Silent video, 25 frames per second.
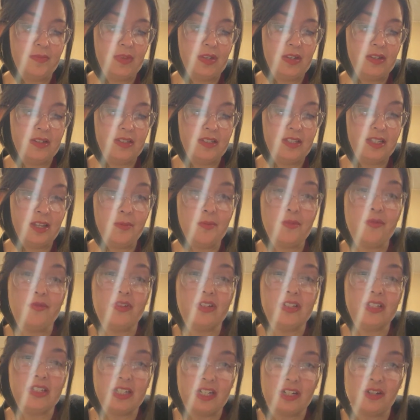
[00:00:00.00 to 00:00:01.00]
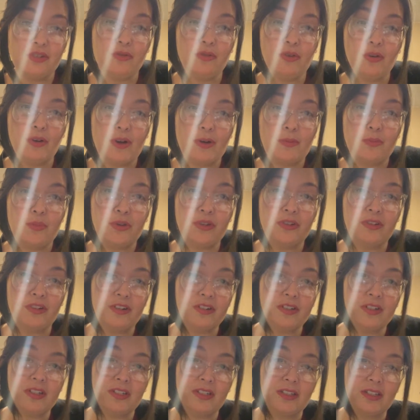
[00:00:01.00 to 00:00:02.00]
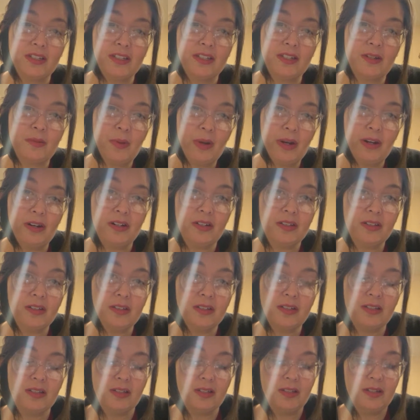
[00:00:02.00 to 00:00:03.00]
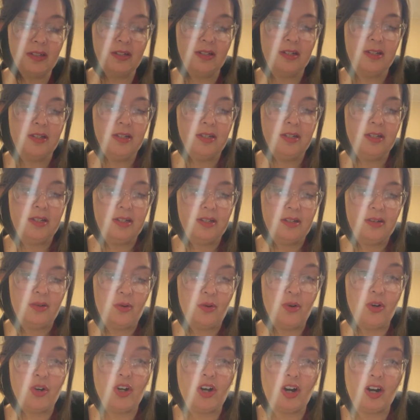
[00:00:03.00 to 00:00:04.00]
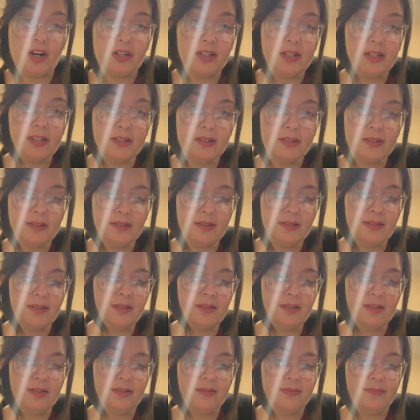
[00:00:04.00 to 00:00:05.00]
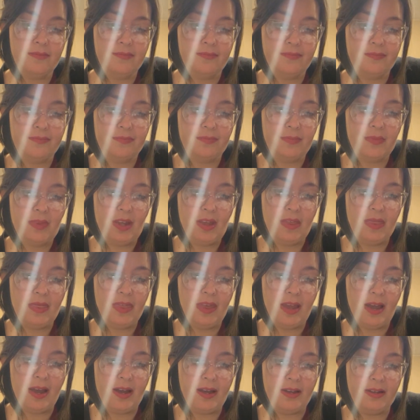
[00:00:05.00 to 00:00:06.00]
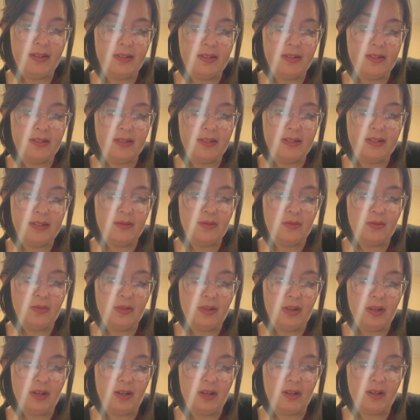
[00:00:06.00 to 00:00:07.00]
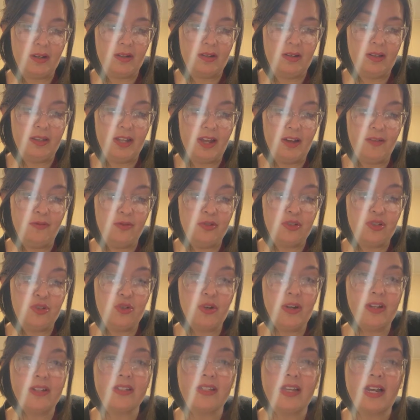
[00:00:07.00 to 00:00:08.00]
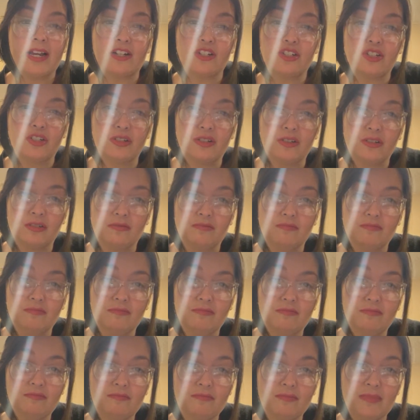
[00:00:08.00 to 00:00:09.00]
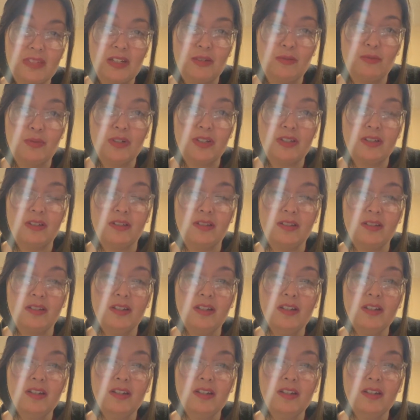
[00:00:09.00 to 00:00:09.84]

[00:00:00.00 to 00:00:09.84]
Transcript: Some of us did grow up with narcissistic parents or guardians that love was transactional. It was,